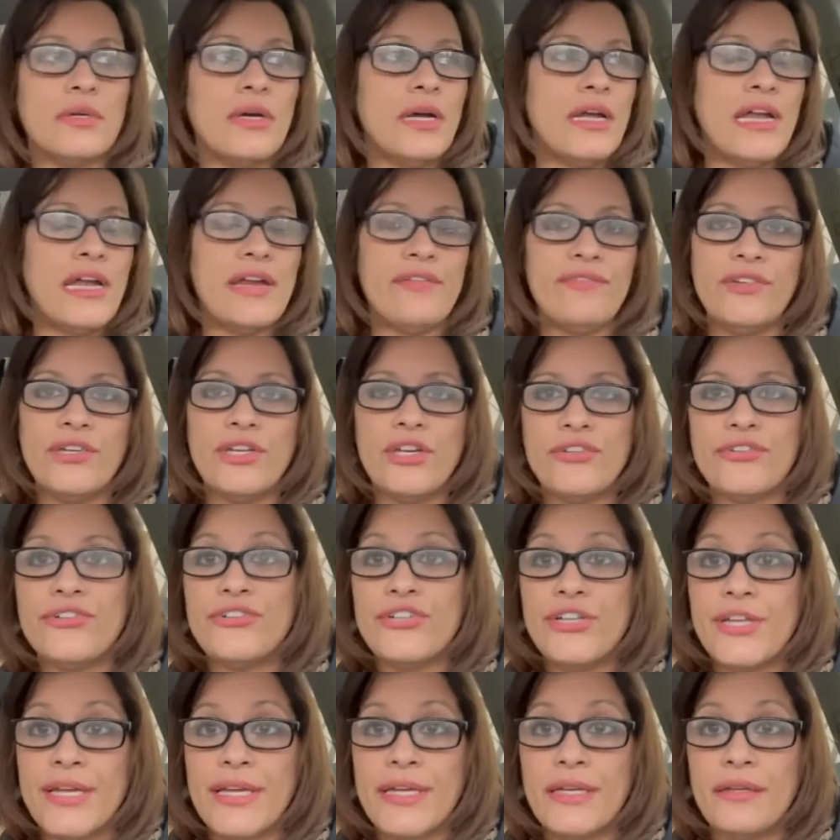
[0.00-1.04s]
every other
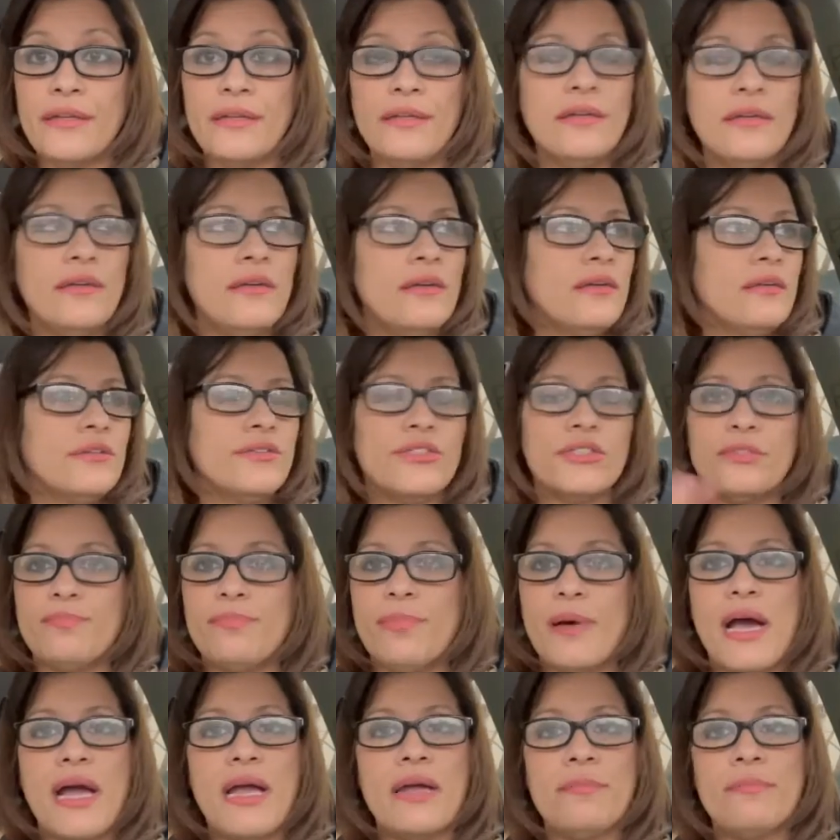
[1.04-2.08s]
day just
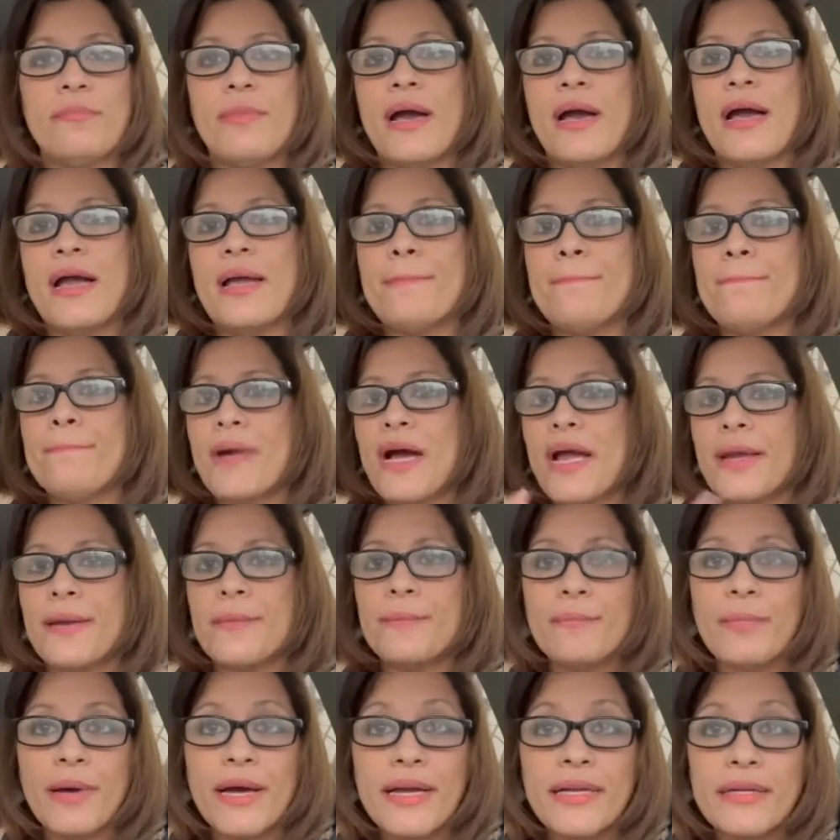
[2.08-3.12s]
buying buying
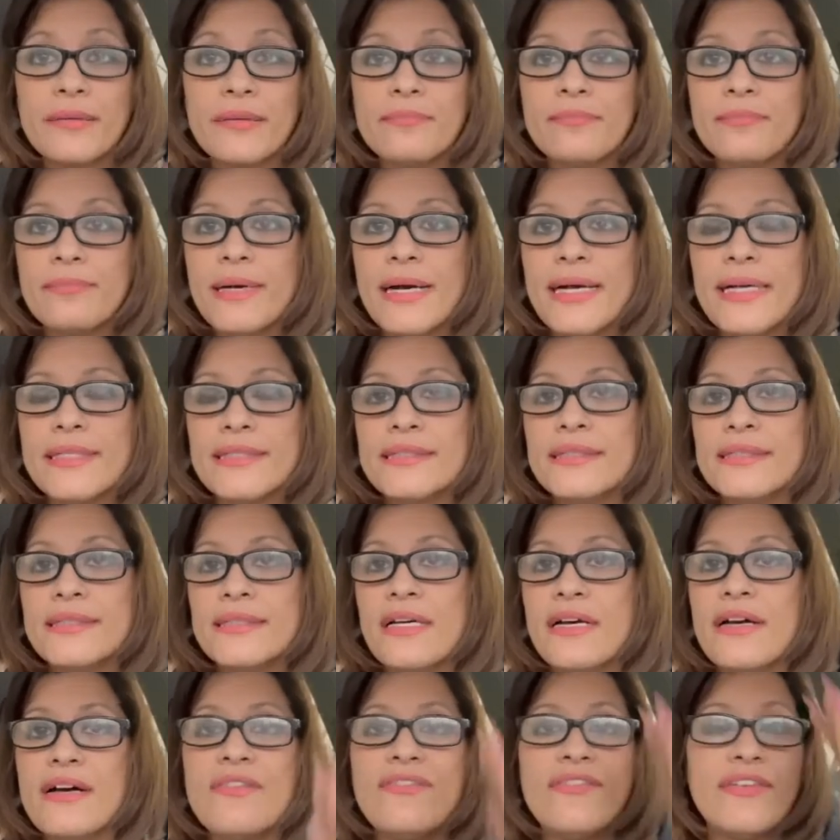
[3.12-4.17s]
buying buying buying
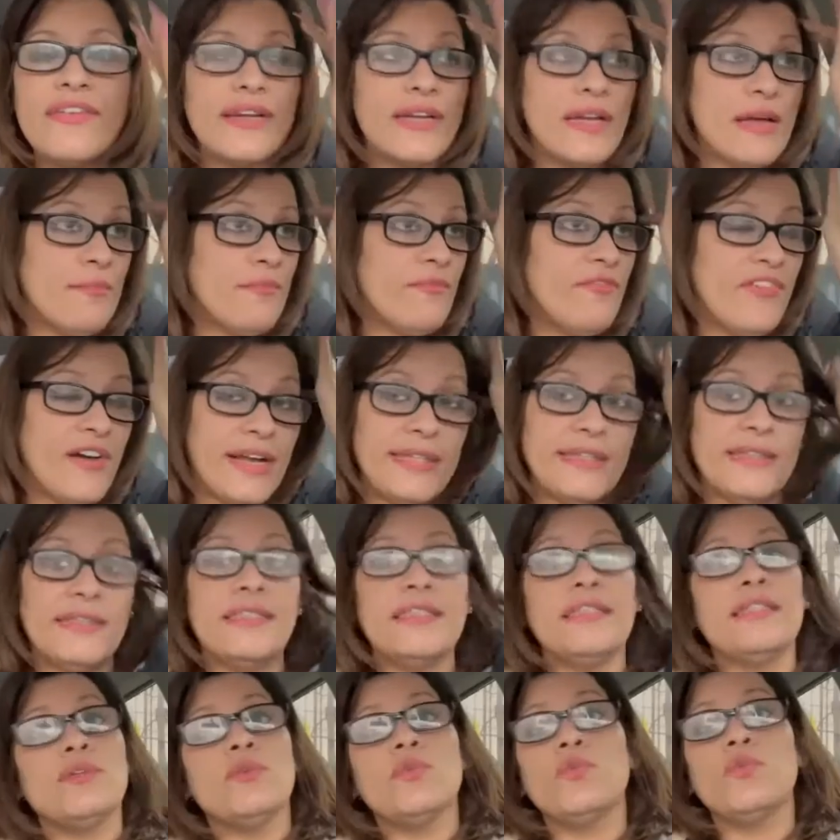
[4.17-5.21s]
stuff and I'm
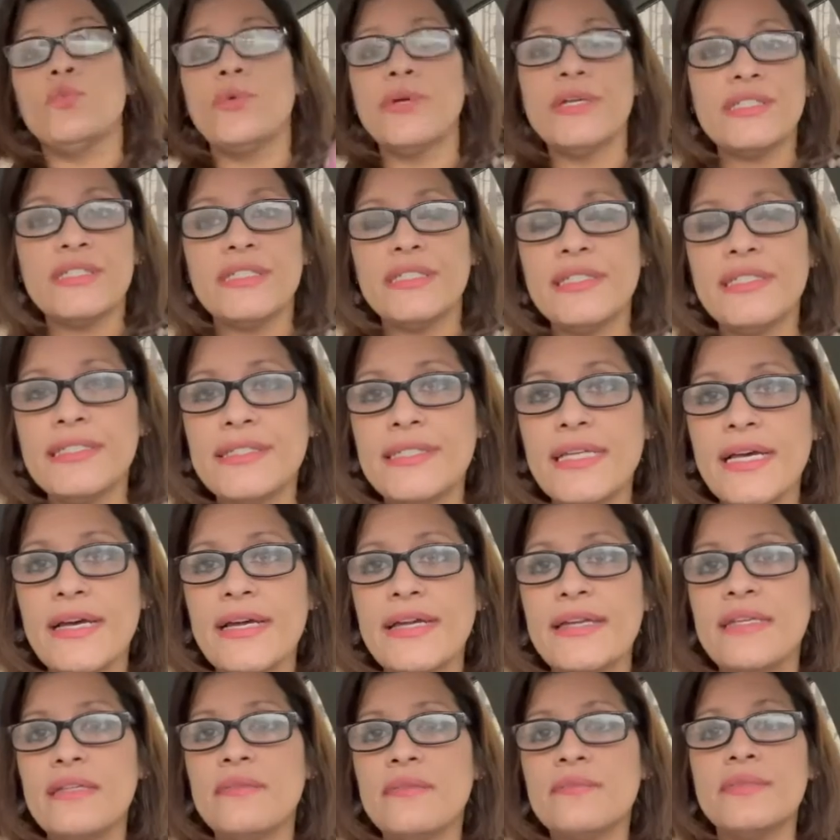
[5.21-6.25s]
finding wish list
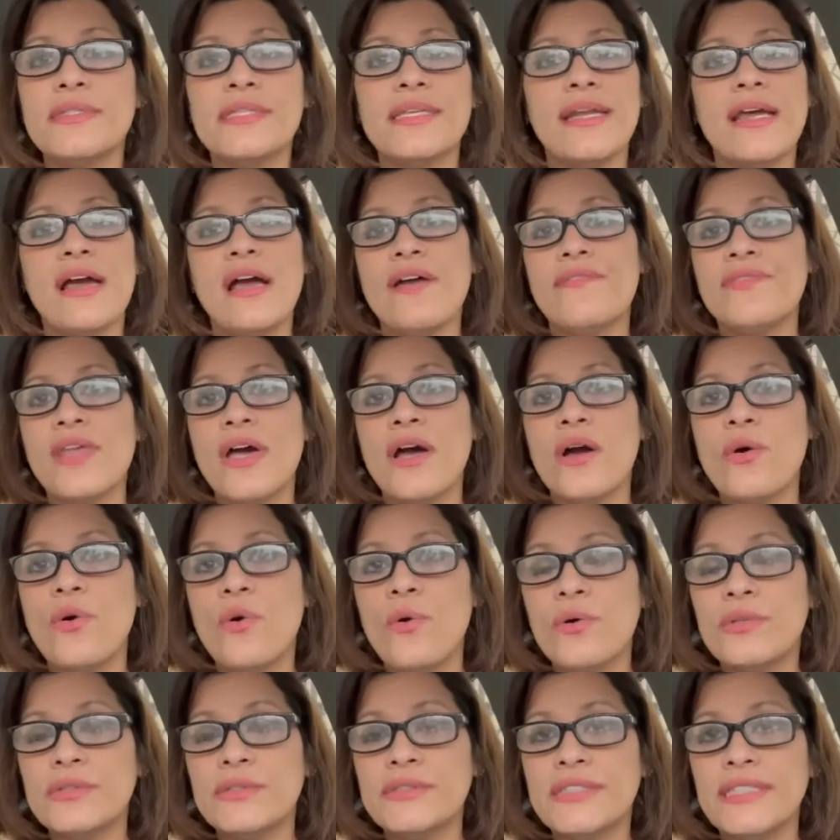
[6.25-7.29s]
items that I have not
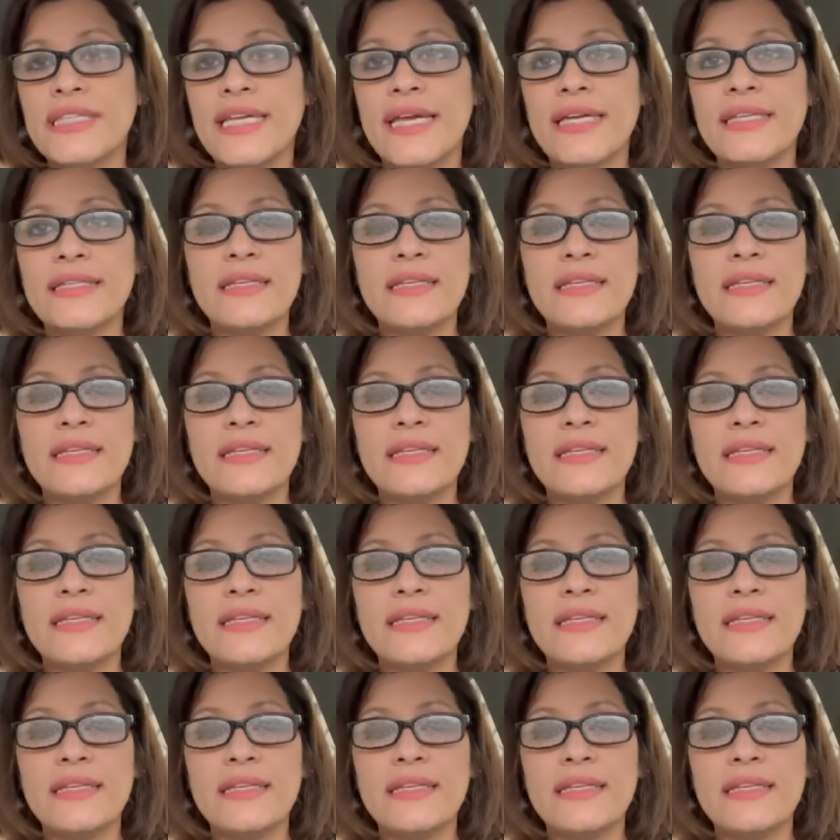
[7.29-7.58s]
hold yet